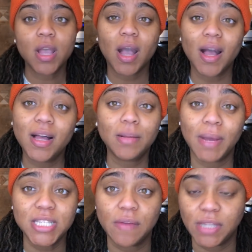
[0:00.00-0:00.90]
I hung
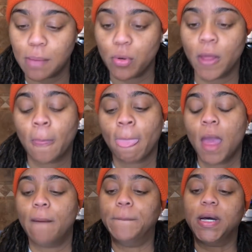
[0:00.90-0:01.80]
myself at that point.
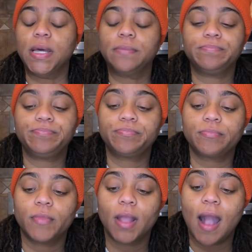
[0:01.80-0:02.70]
But
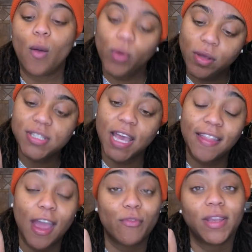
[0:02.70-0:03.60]
I will say
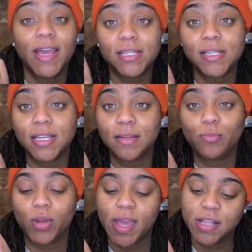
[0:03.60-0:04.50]
that relationship
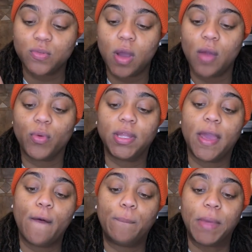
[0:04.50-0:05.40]
with Antoine really
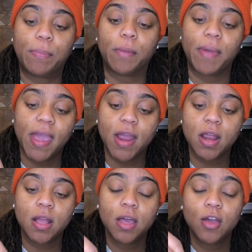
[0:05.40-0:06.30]
helped me
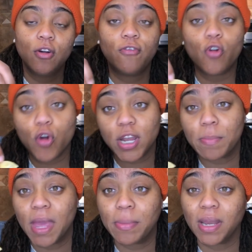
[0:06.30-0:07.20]
prepare for it and
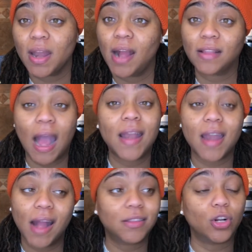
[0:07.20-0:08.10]
be able to
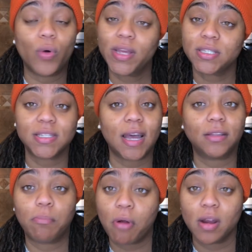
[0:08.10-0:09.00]
knock the questions out
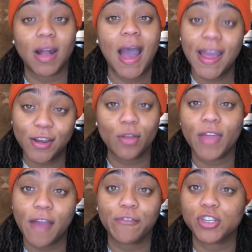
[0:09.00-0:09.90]
the park. I know
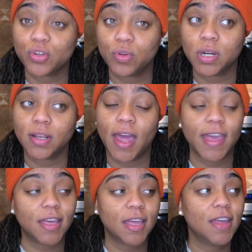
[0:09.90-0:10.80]
that for sure.
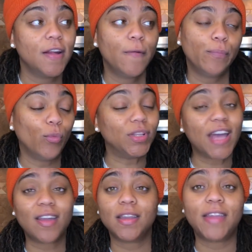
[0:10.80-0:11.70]
Like,
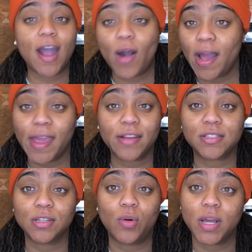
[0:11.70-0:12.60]
without a doubt, I answered
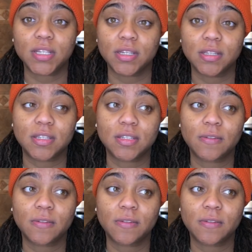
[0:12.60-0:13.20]
the questions.